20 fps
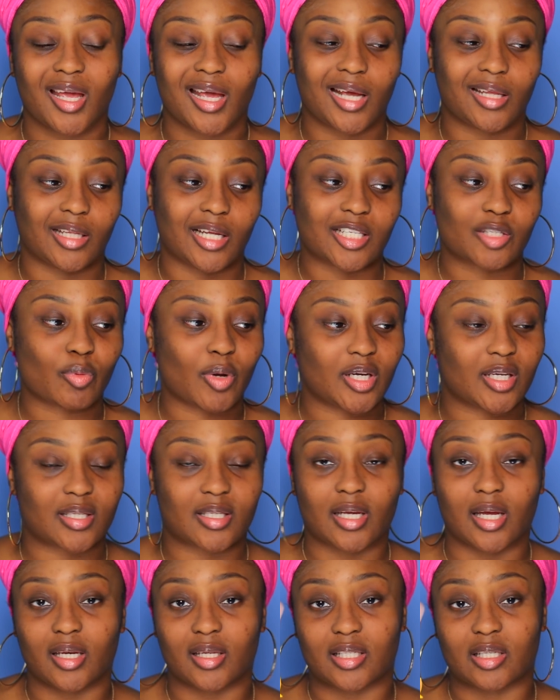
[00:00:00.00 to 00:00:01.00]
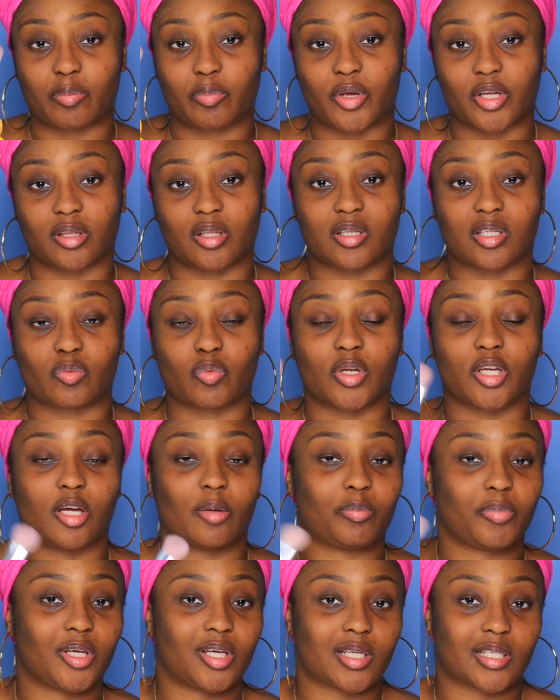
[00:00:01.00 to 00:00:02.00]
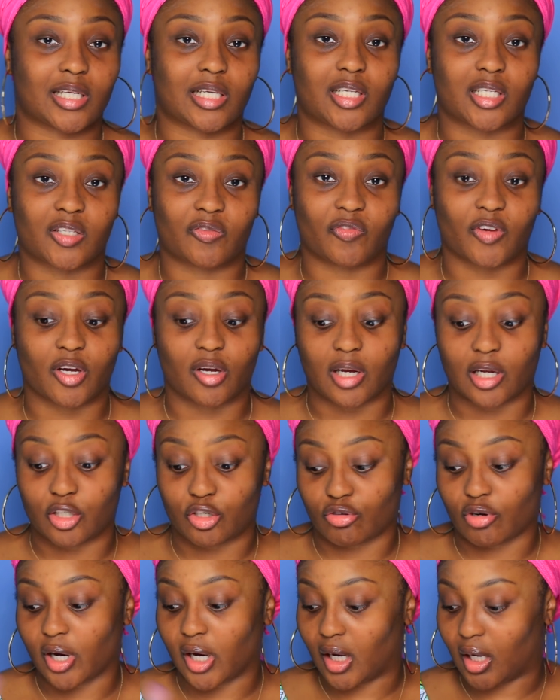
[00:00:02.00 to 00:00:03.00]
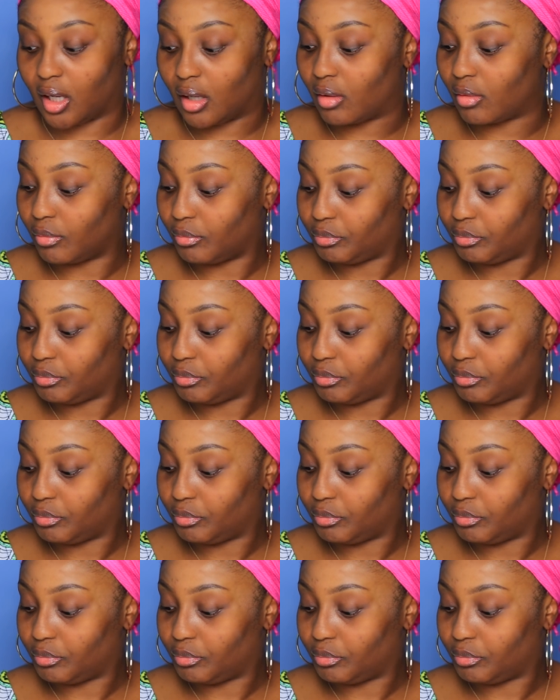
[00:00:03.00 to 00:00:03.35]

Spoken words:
and that's why I decided to pick this one up because I just figured I'd try it out.